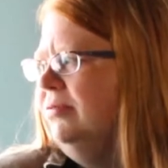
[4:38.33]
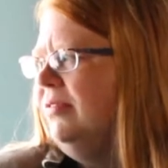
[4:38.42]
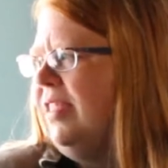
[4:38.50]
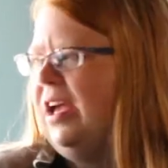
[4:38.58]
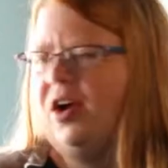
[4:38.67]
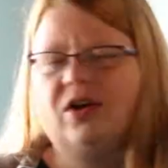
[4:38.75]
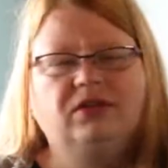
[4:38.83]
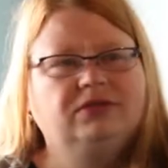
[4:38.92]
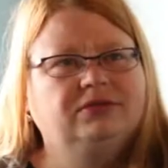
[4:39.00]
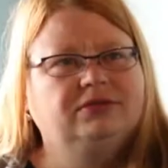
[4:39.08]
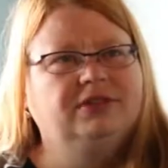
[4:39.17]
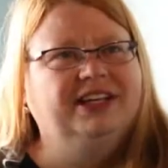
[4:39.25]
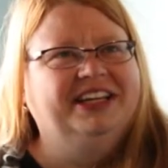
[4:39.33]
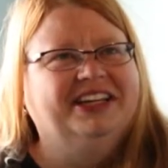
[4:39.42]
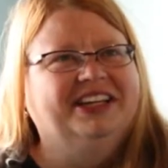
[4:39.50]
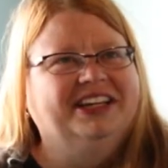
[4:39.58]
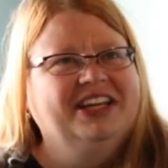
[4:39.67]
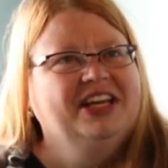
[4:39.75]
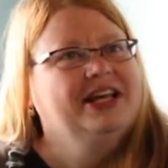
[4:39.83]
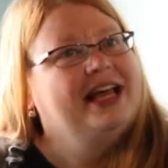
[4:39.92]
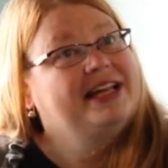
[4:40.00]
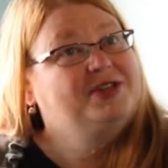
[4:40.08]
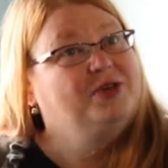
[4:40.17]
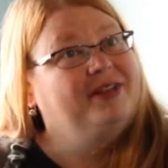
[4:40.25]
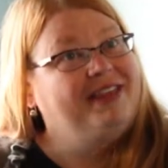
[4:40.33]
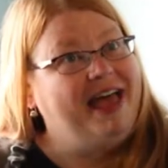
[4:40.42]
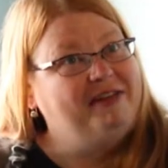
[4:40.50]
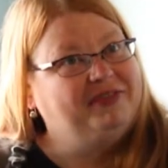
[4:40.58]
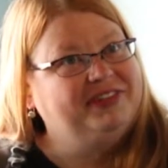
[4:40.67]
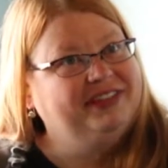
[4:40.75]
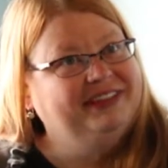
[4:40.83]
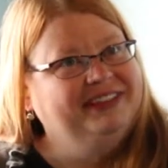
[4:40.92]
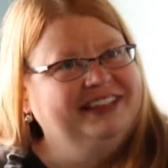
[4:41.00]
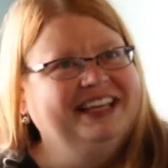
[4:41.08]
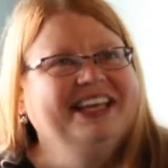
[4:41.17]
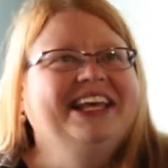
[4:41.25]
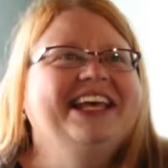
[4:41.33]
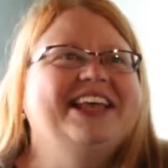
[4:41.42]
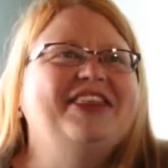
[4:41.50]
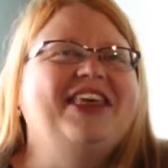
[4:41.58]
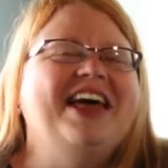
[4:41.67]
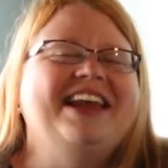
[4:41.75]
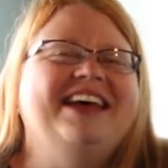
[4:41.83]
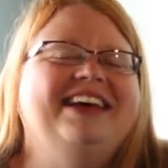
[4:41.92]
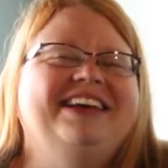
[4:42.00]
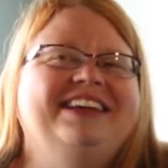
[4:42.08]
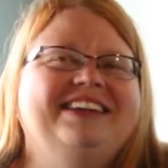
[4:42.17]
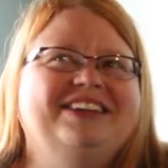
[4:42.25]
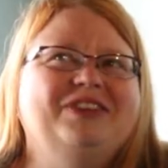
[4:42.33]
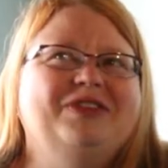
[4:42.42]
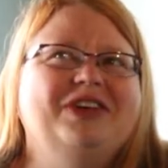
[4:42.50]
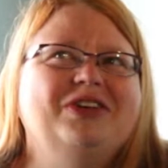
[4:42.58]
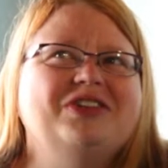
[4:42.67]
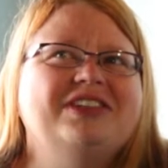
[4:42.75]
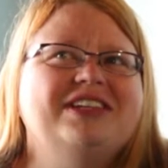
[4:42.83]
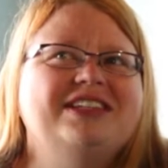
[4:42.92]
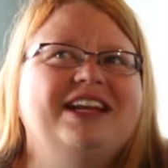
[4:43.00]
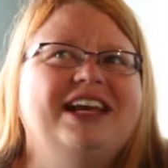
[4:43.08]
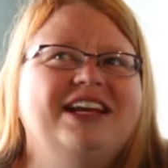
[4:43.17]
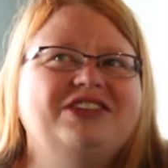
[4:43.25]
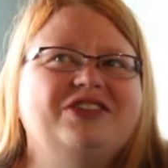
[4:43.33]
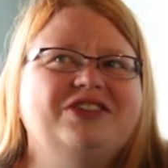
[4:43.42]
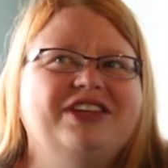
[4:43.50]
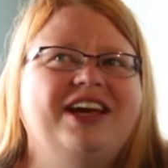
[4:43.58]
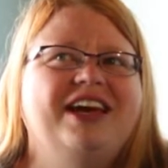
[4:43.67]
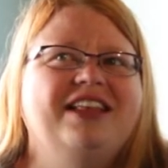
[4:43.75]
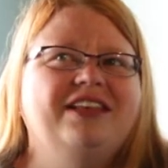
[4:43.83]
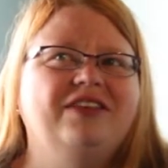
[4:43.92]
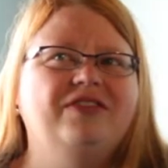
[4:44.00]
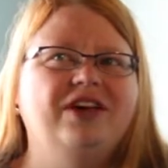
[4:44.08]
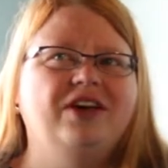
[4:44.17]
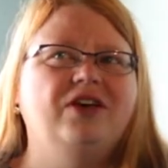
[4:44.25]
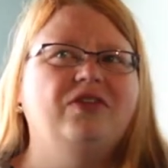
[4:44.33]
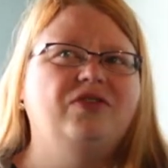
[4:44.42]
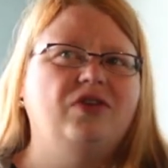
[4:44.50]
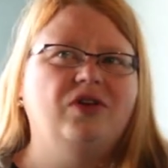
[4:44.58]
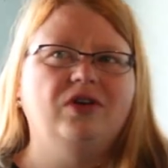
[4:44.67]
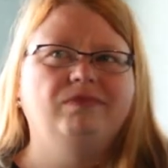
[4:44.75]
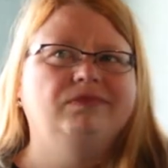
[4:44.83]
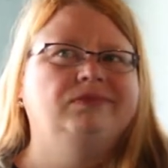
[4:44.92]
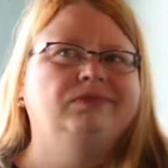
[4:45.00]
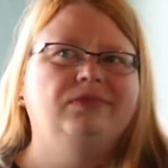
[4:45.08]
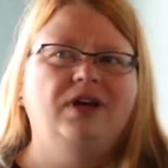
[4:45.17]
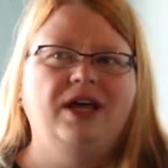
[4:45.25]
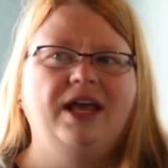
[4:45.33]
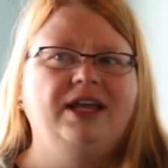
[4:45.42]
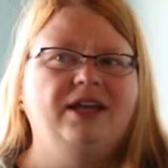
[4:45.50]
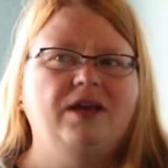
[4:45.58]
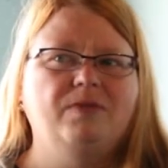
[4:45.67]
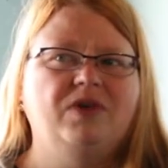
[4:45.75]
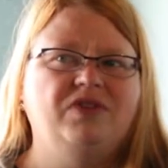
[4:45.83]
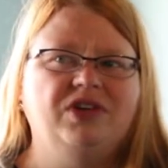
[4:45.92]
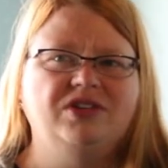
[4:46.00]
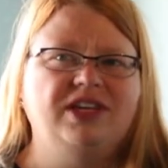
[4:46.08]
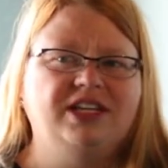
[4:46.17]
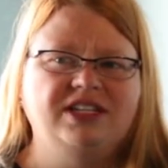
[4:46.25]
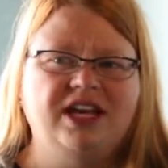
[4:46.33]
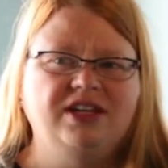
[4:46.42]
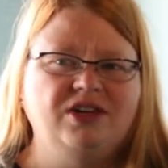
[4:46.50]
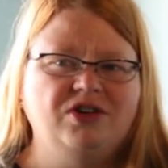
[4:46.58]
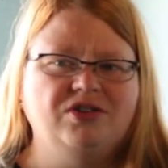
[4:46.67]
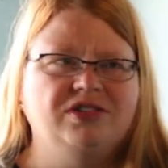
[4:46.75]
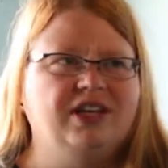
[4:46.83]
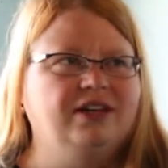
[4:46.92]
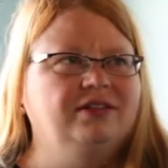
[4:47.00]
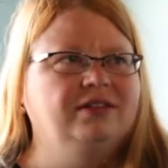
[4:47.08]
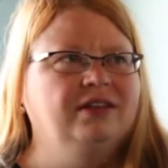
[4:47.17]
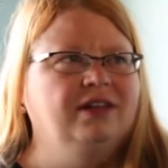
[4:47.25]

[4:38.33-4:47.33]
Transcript: there and to the left that rehearses, and I guess there's a guy that lived there for any number of years, like 10 years, and